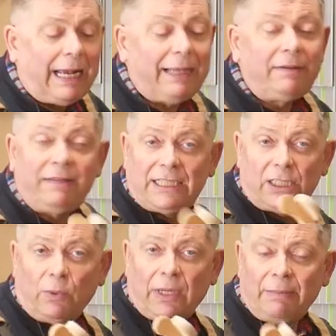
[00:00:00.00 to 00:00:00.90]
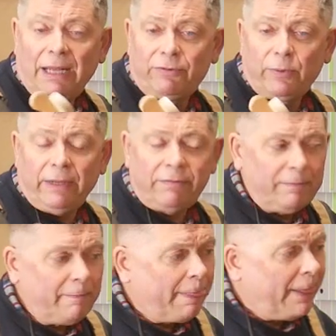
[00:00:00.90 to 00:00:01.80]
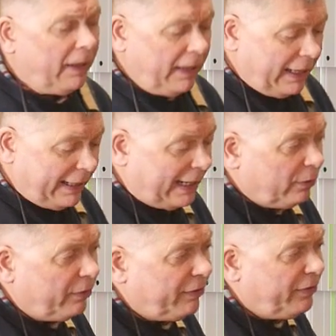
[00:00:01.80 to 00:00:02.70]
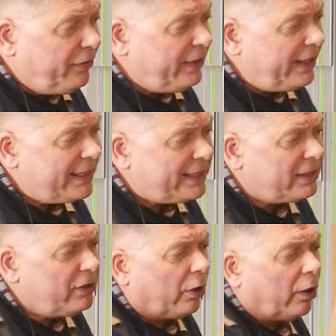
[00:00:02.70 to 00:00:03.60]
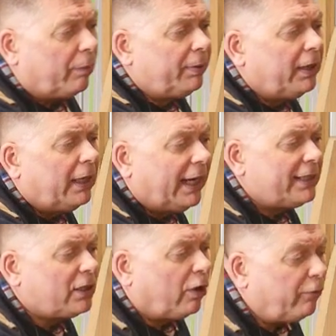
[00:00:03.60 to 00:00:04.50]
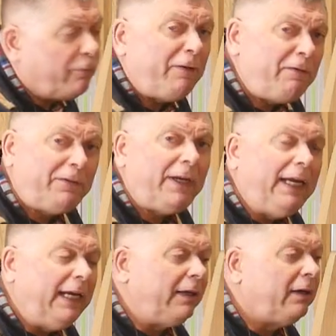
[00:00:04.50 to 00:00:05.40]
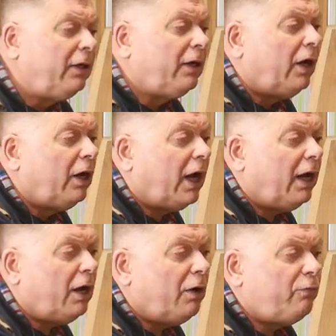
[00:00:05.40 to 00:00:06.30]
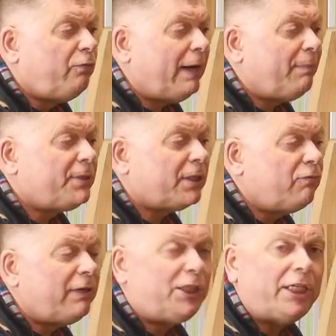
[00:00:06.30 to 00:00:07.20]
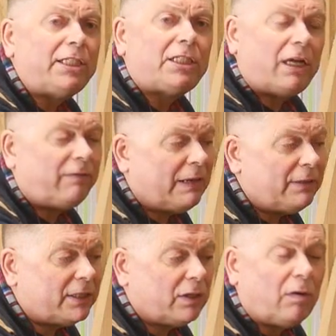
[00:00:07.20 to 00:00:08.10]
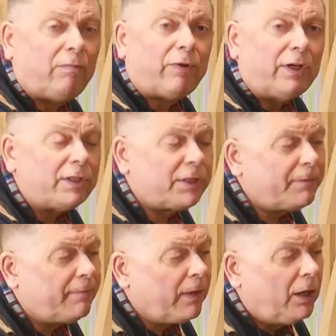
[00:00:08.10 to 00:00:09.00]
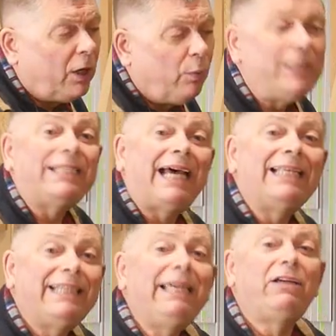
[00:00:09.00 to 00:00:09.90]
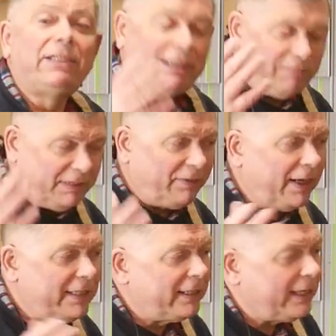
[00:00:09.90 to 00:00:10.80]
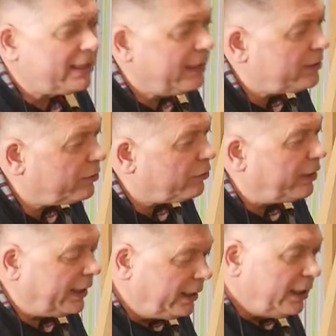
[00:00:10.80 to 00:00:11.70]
And this is what I'm left with. Now, this knob has got 15 ribs and ridges around its circumference, which is handy because it divides nicely into three.